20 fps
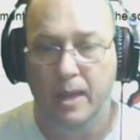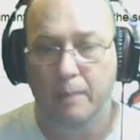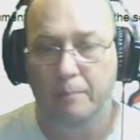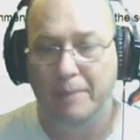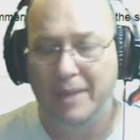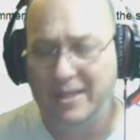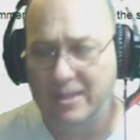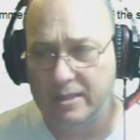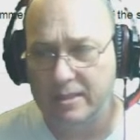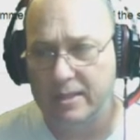
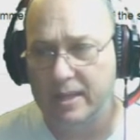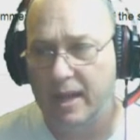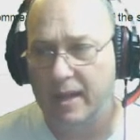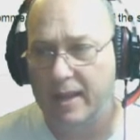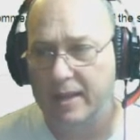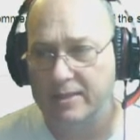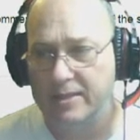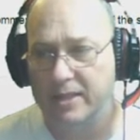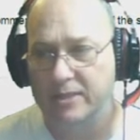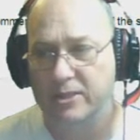Basically, I
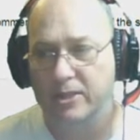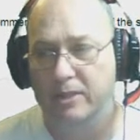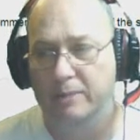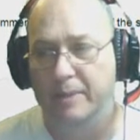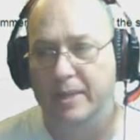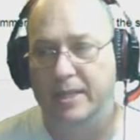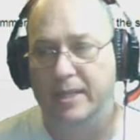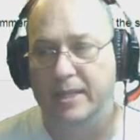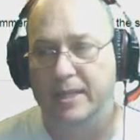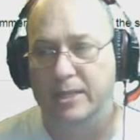guess that's going to
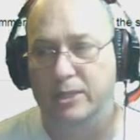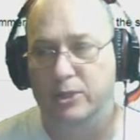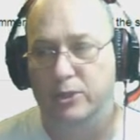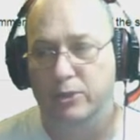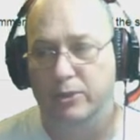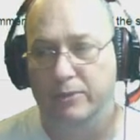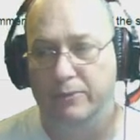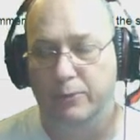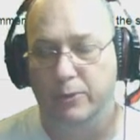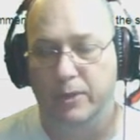make it
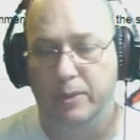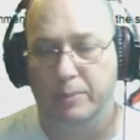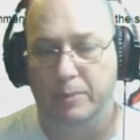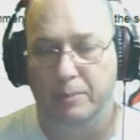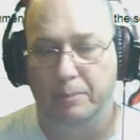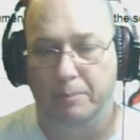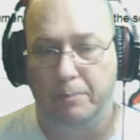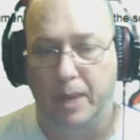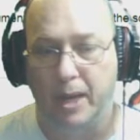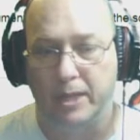easier for them to
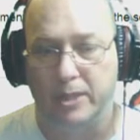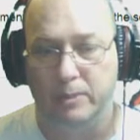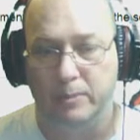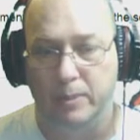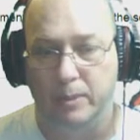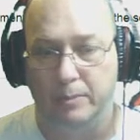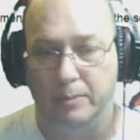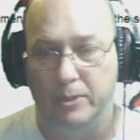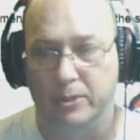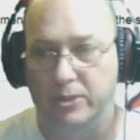box them
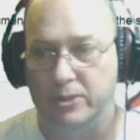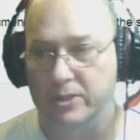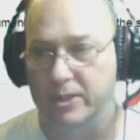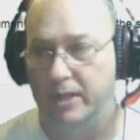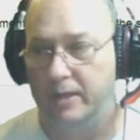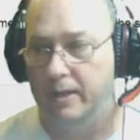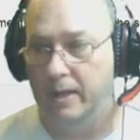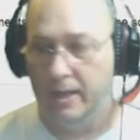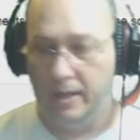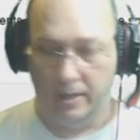up. They'll just
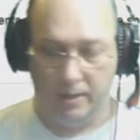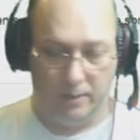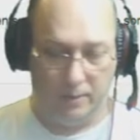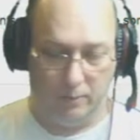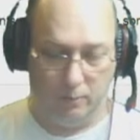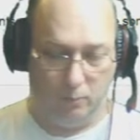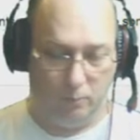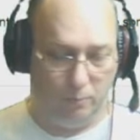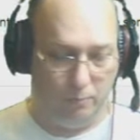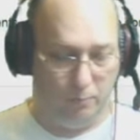say
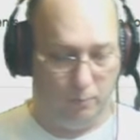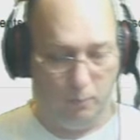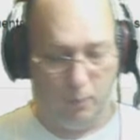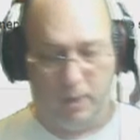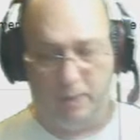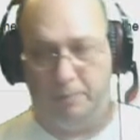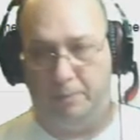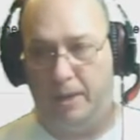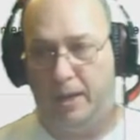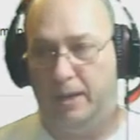
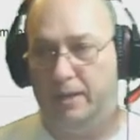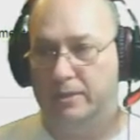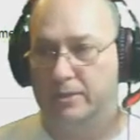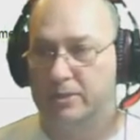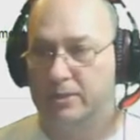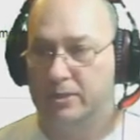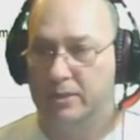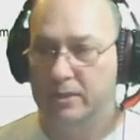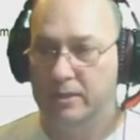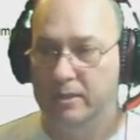1
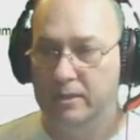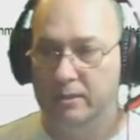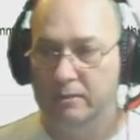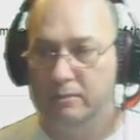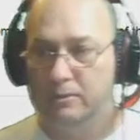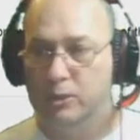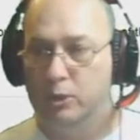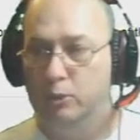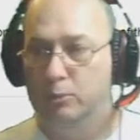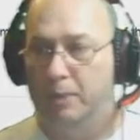box,
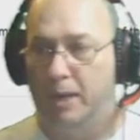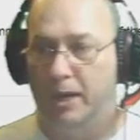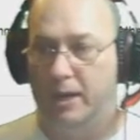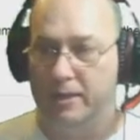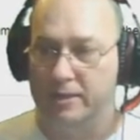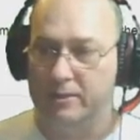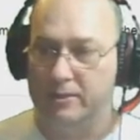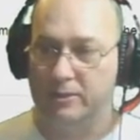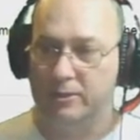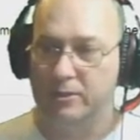2
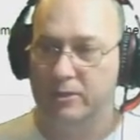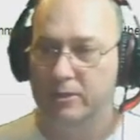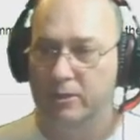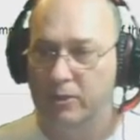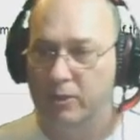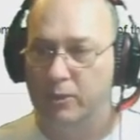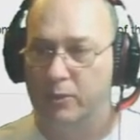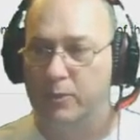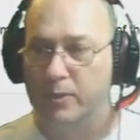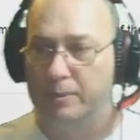box,
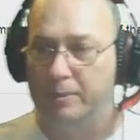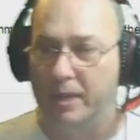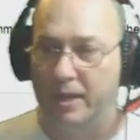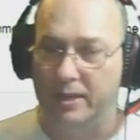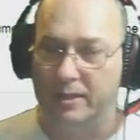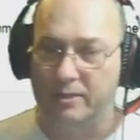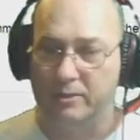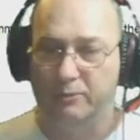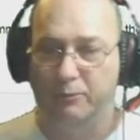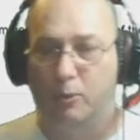3
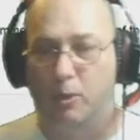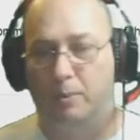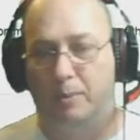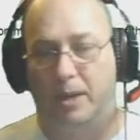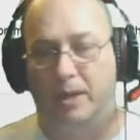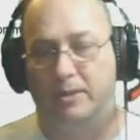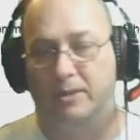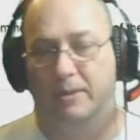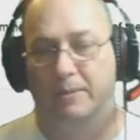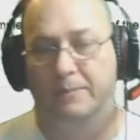box, 4
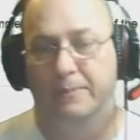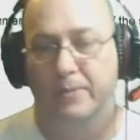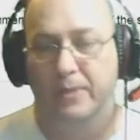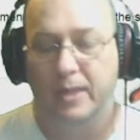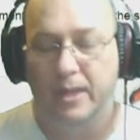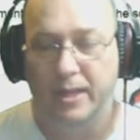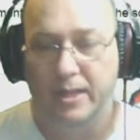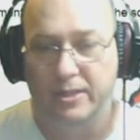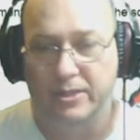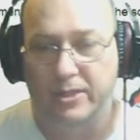box,
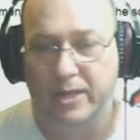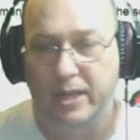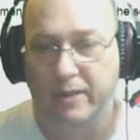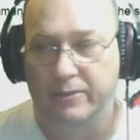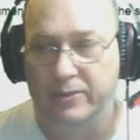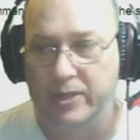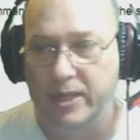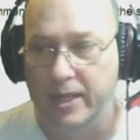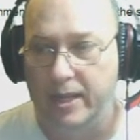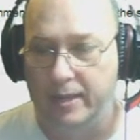instead
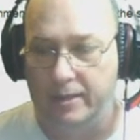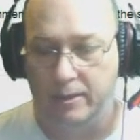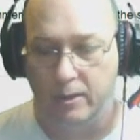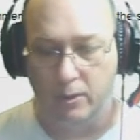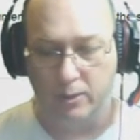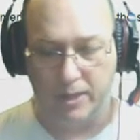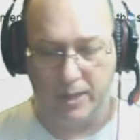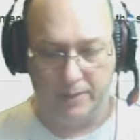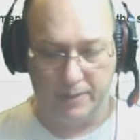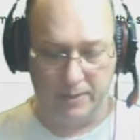of saying,
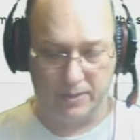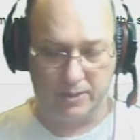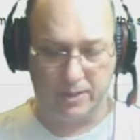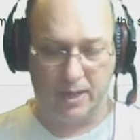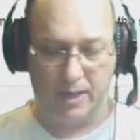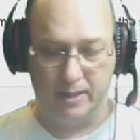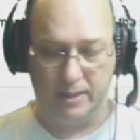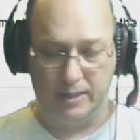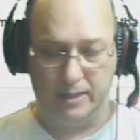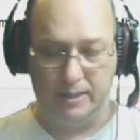okay, this
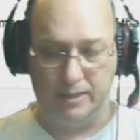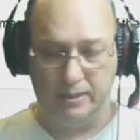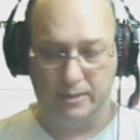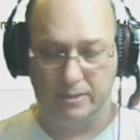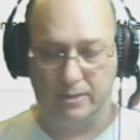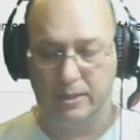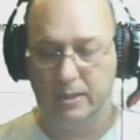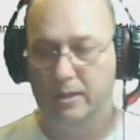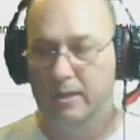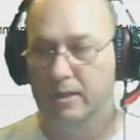guy needs